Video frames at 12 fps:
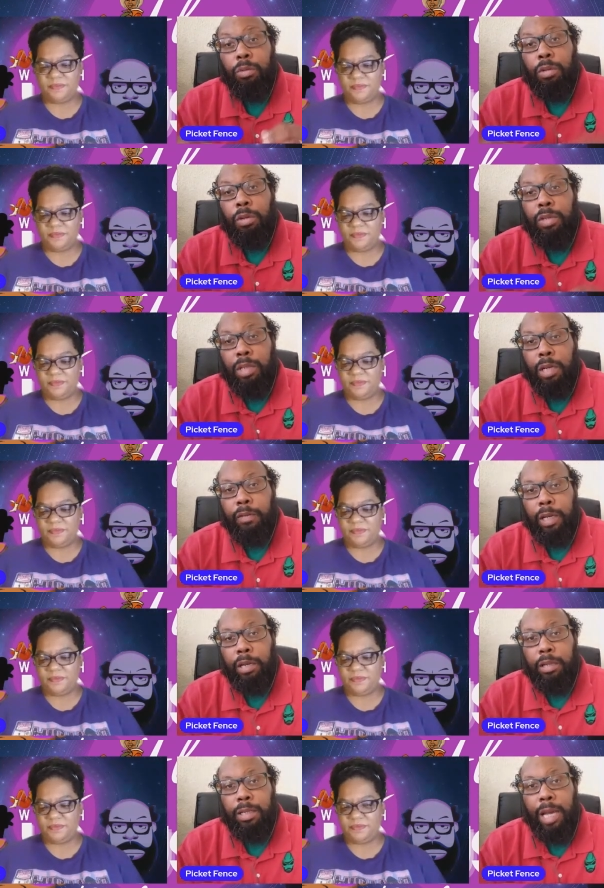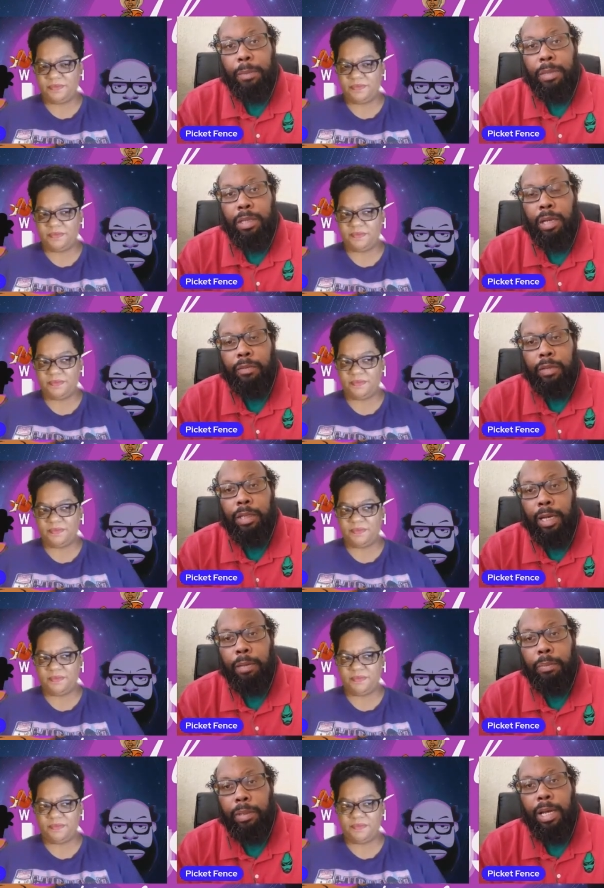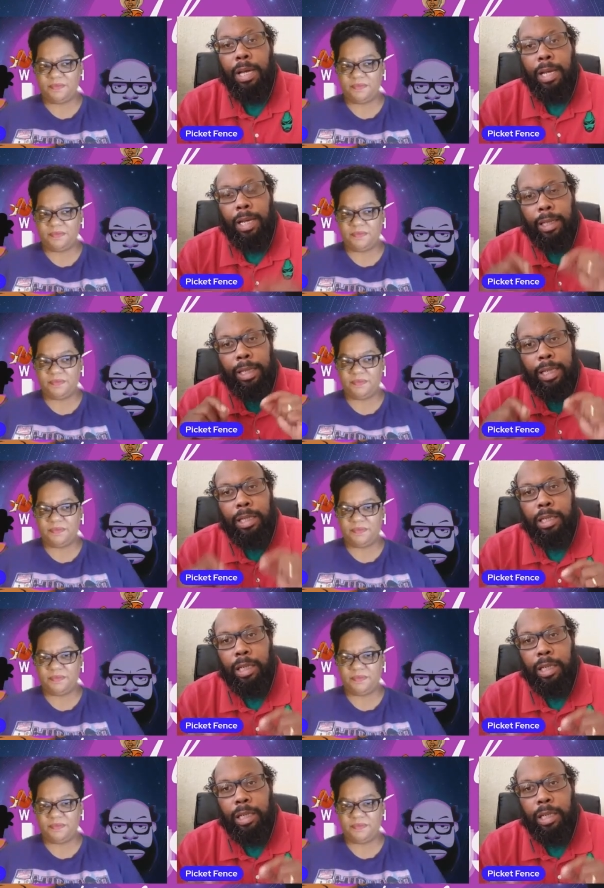Speaker 1: those self care assignments every day, but at least